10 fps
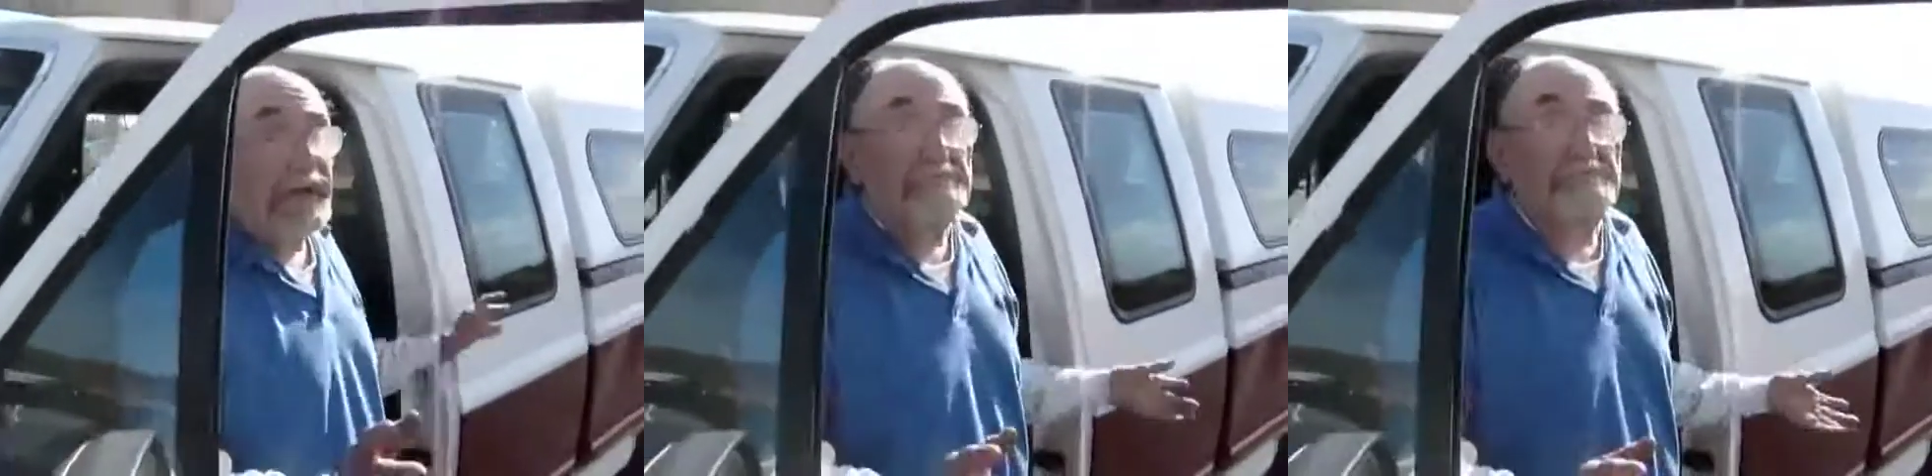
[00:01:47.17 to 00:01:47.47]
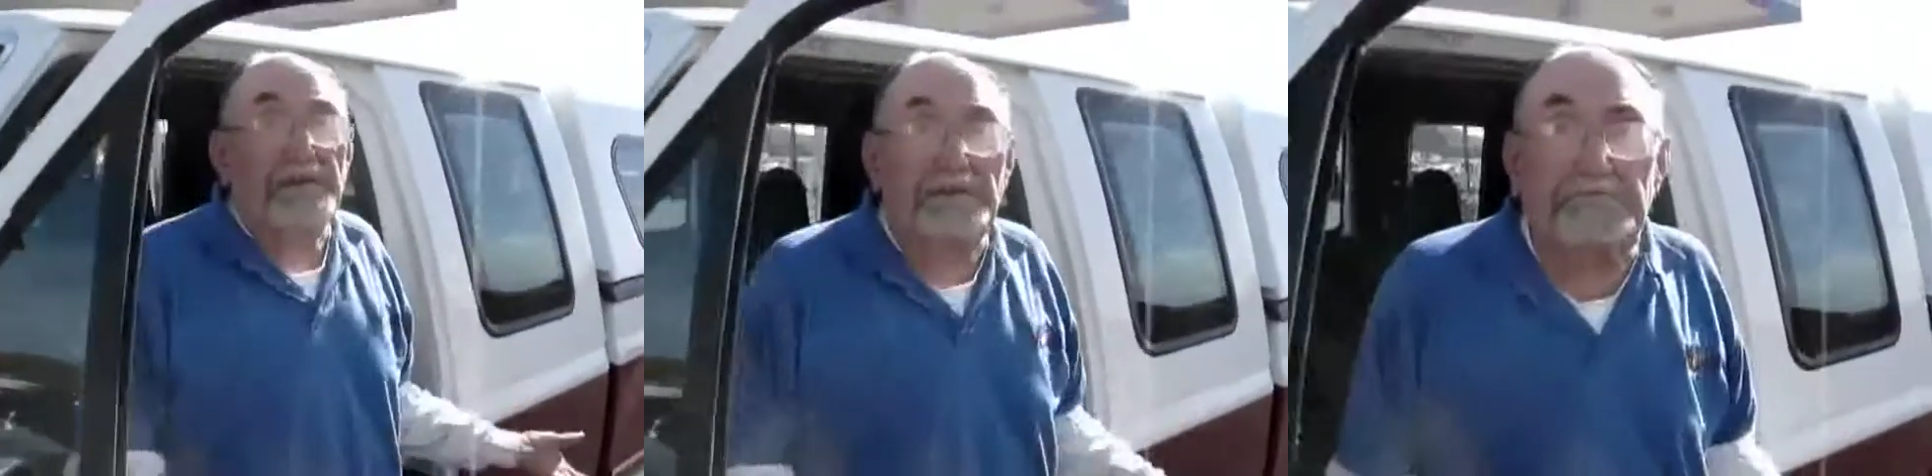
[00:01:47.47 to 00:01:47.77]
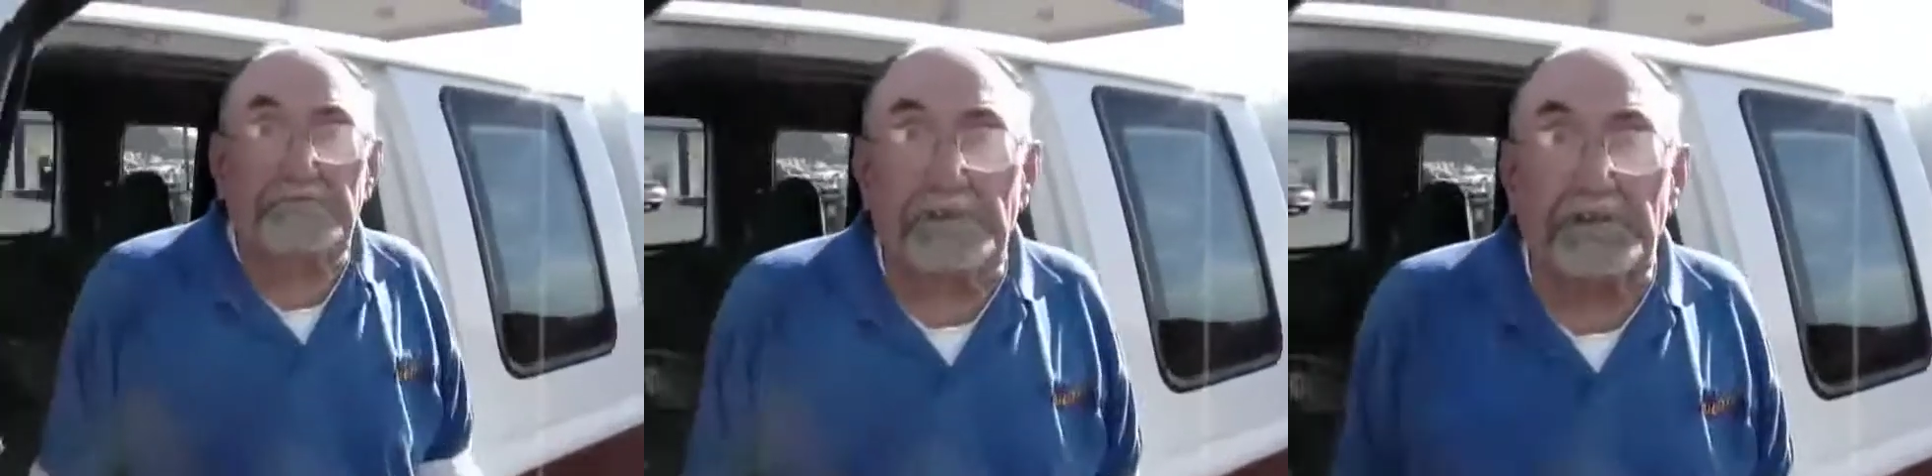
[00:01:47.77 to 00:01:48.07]
I've waited
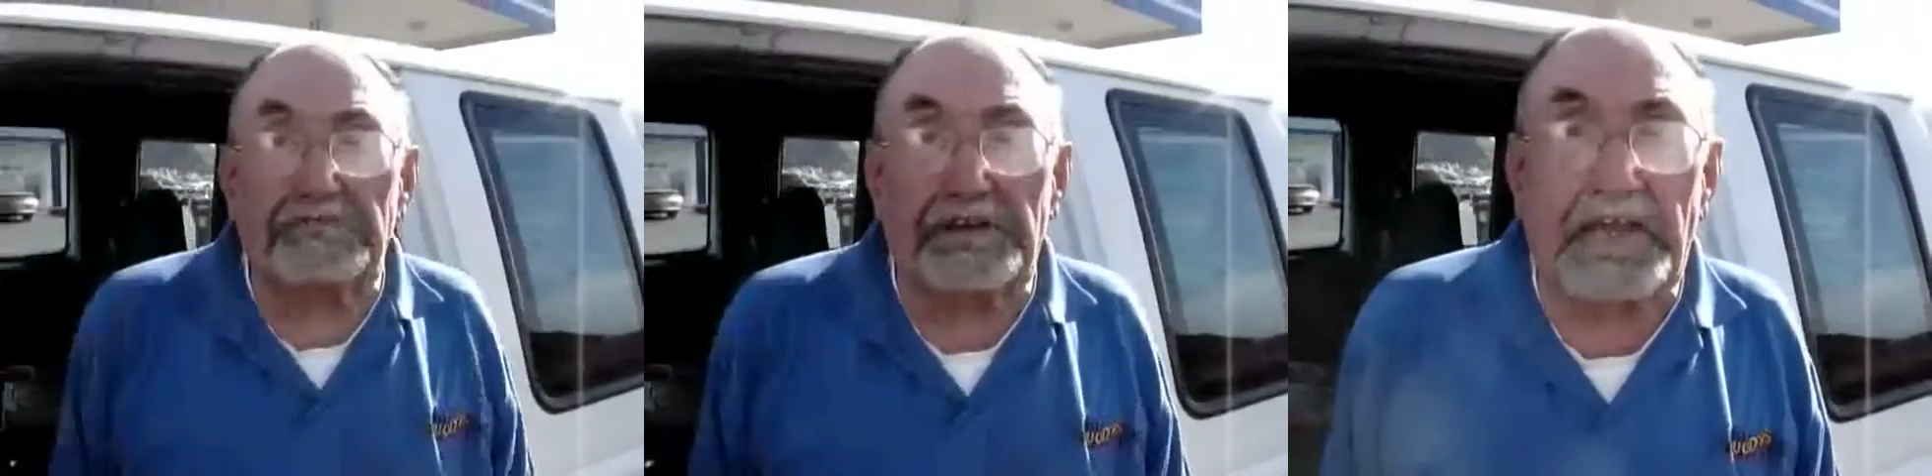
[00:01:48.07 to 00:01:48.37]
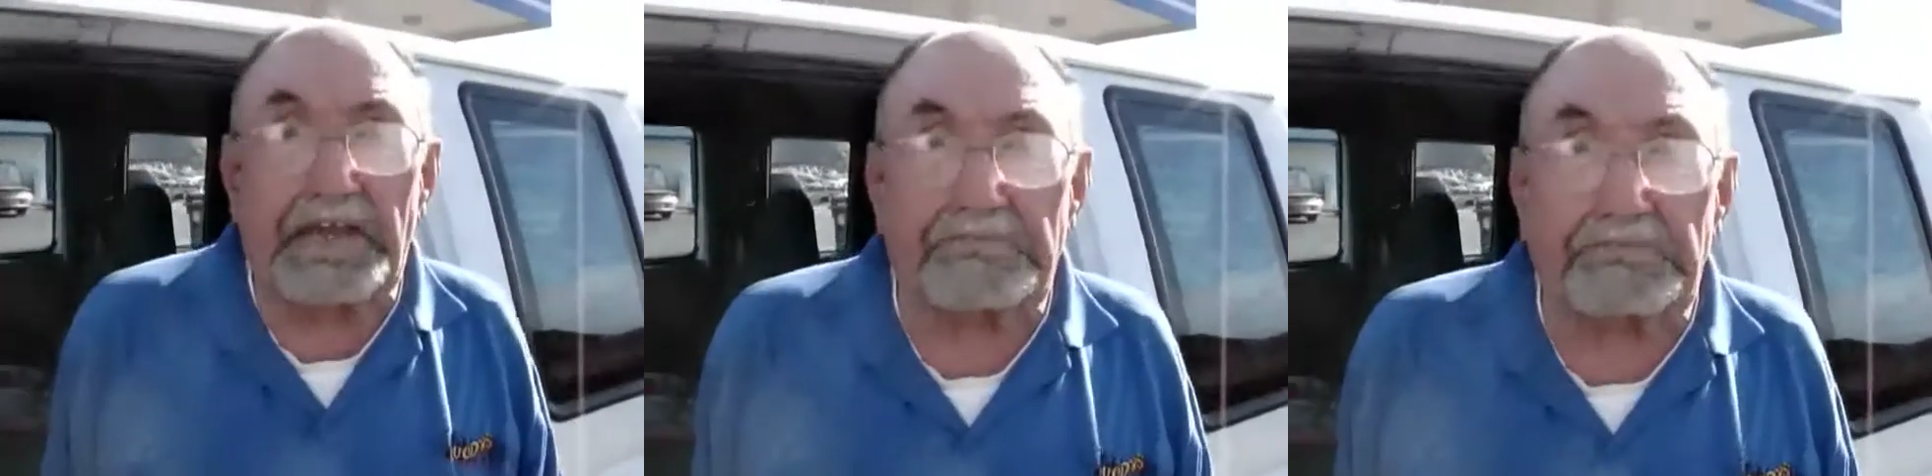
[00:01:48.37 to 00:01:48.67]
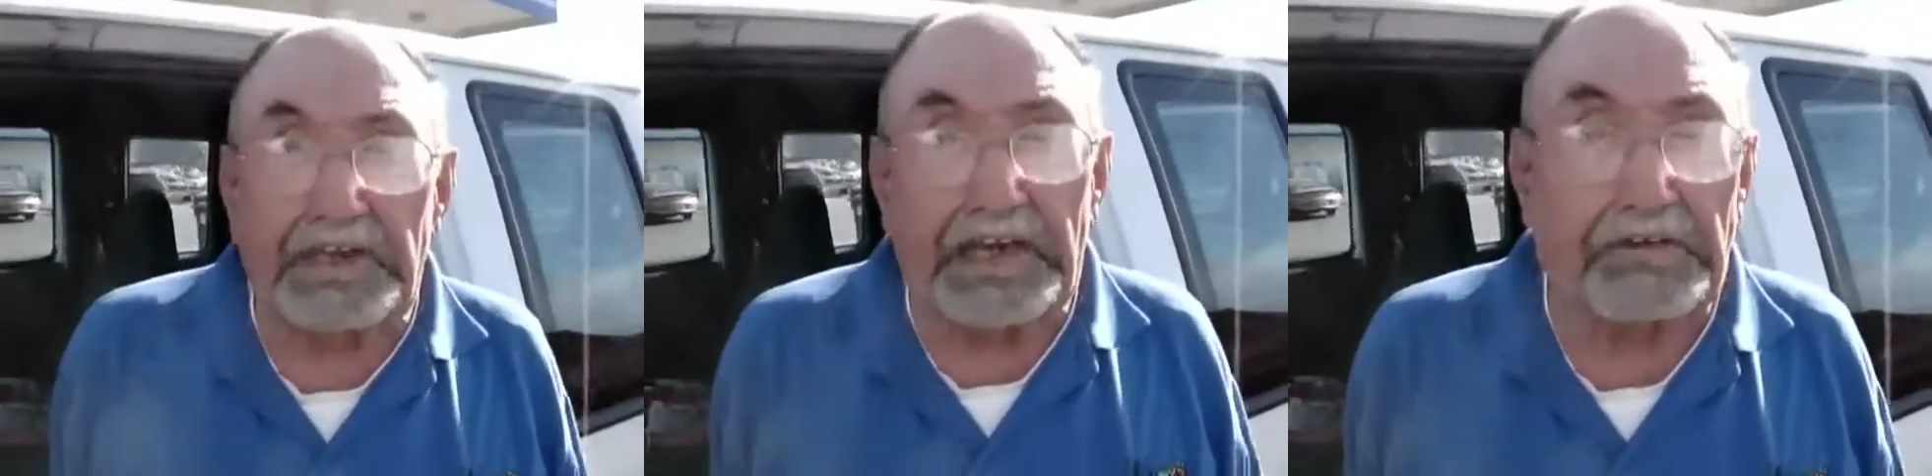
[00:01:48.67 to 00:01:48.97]
for you for half
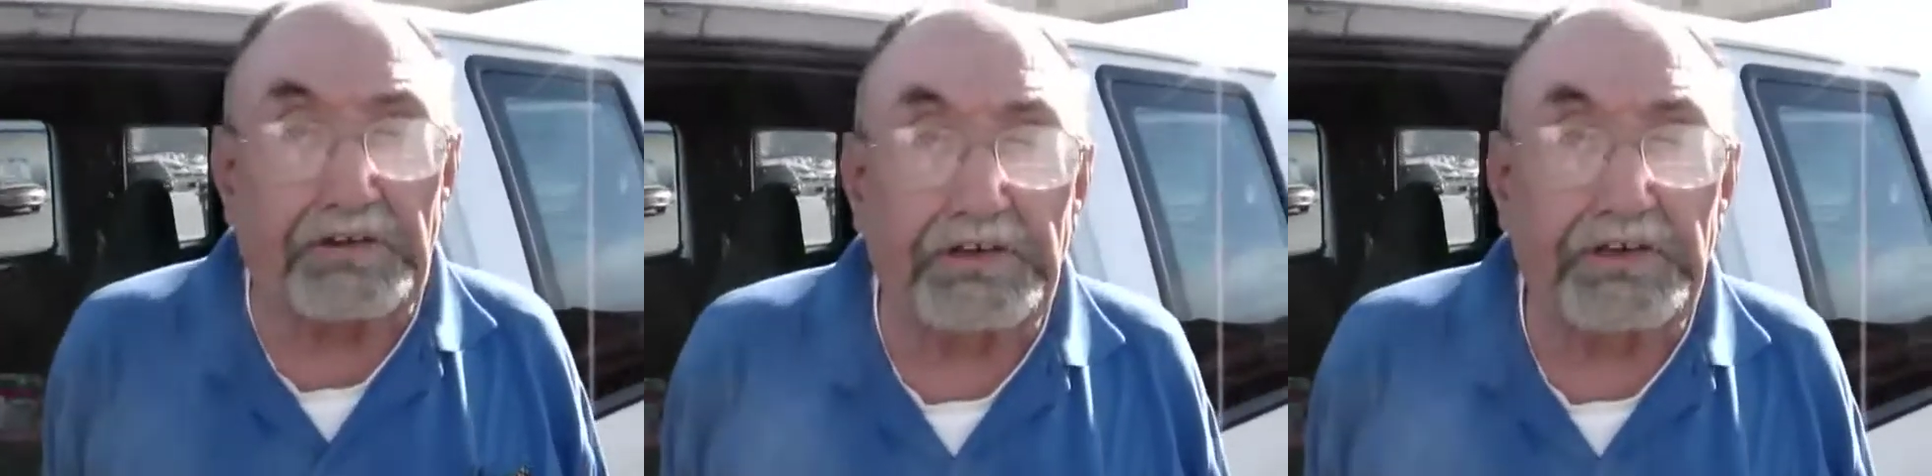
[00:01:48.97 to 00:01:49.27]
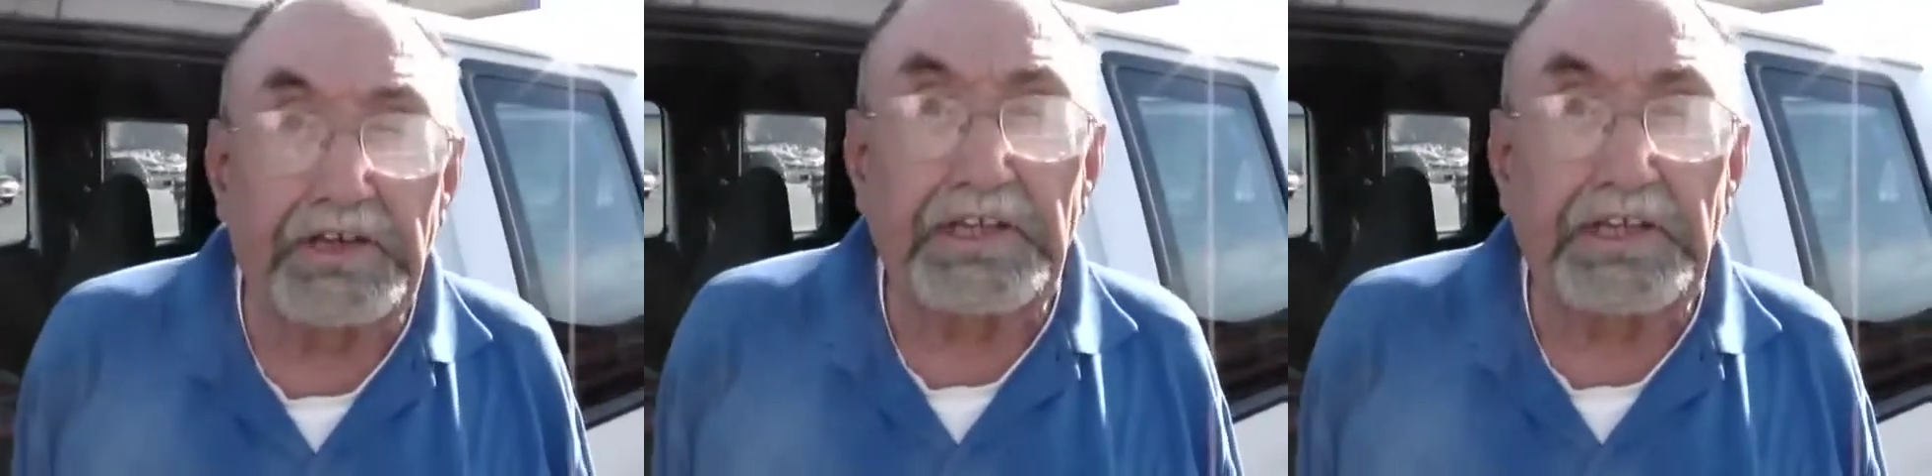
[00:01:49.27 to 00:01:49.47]
an hour.